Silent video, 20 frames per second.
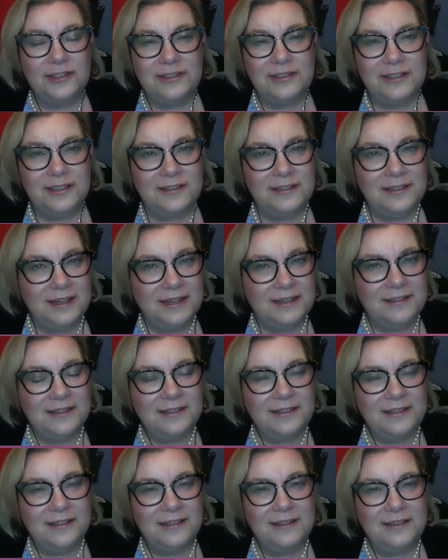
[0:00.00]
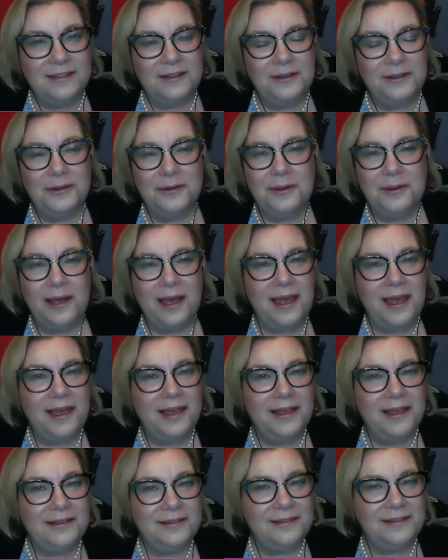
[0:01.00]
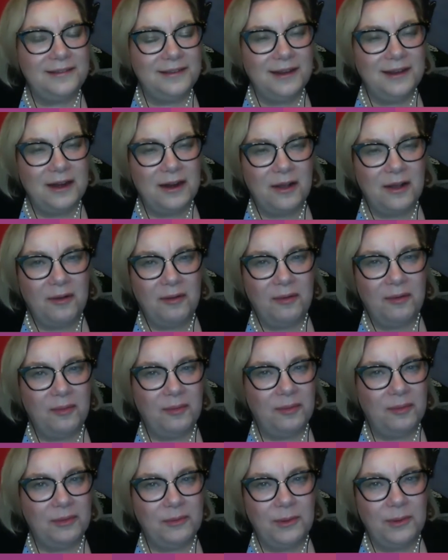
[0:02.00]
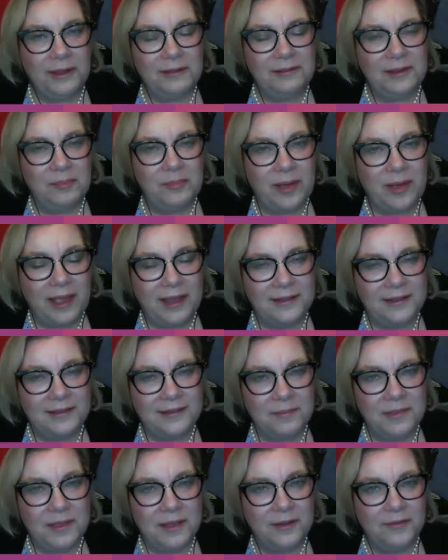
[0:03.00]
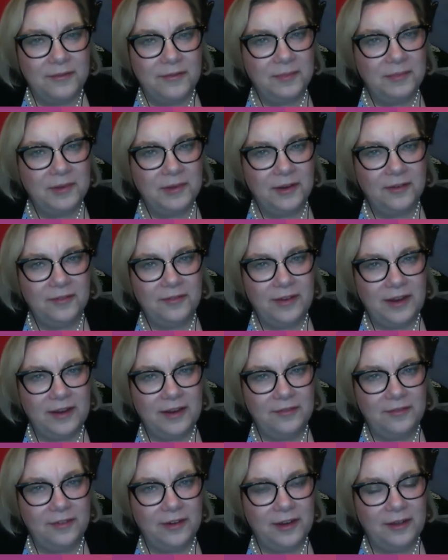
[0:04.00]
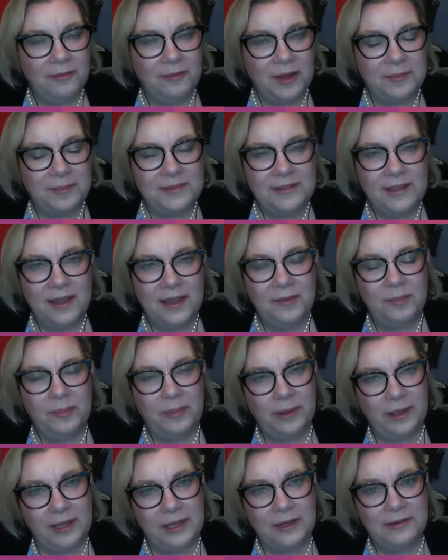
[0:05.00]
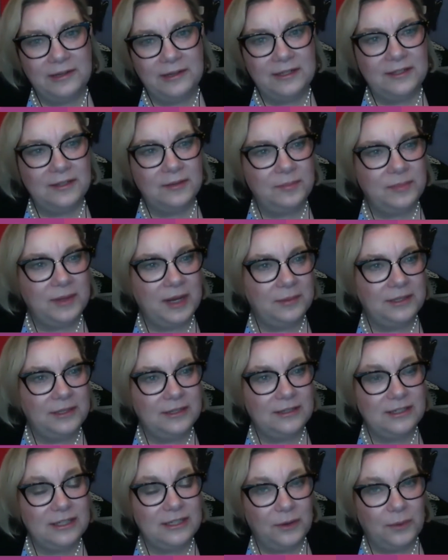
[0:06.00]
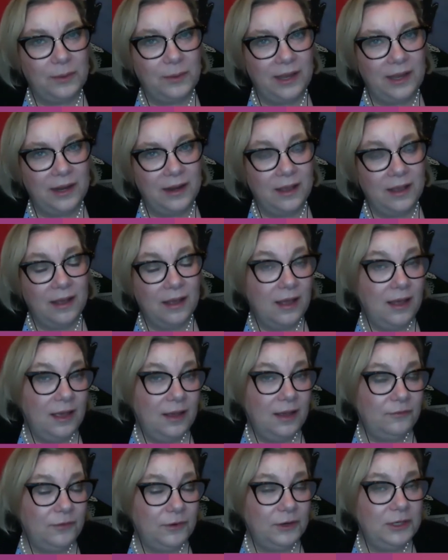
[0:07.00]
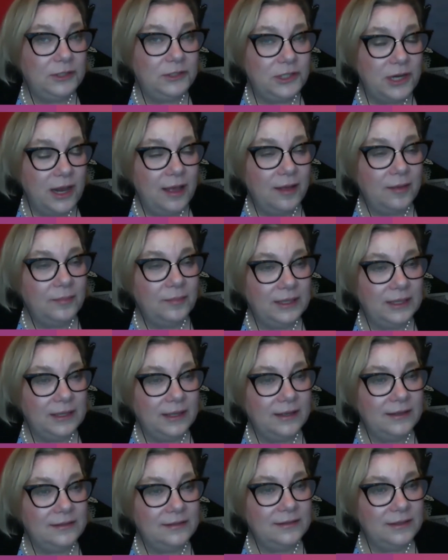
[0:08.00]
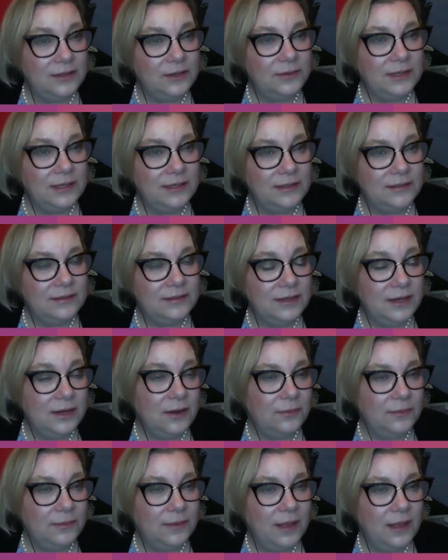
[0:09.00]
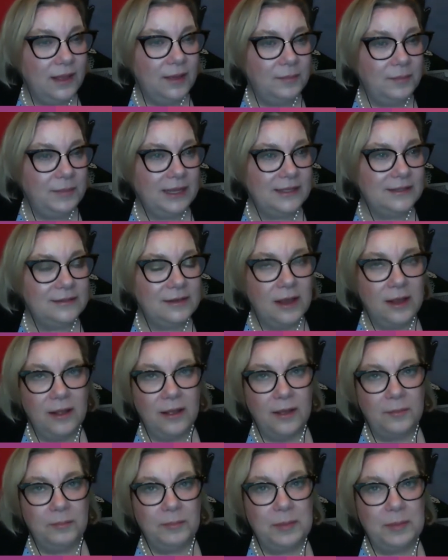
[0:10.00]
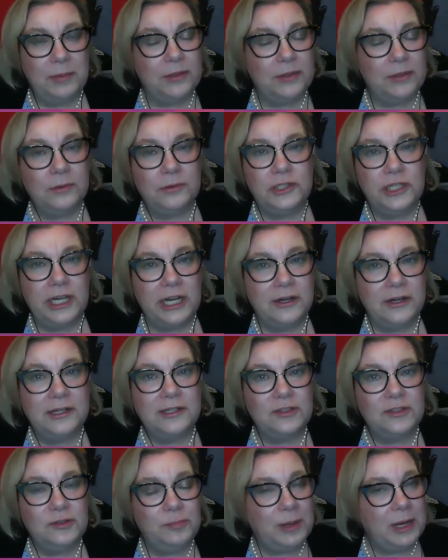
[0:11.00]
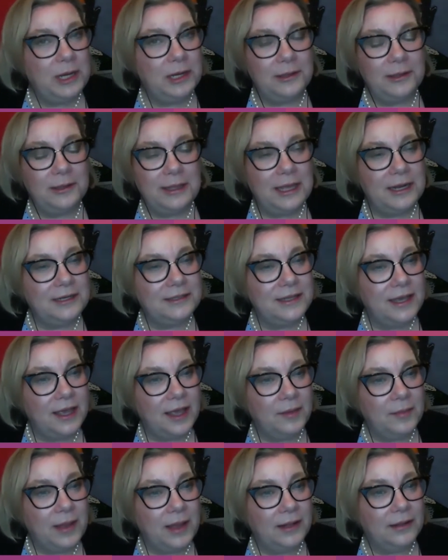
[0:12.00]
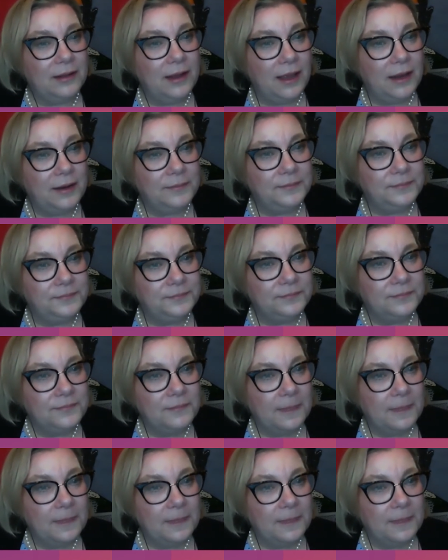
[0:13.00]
just as easy to do as quickly buying some things from your favorite website, but you need to be able to do it for your job because you need because people don't cherish spending a lot of time online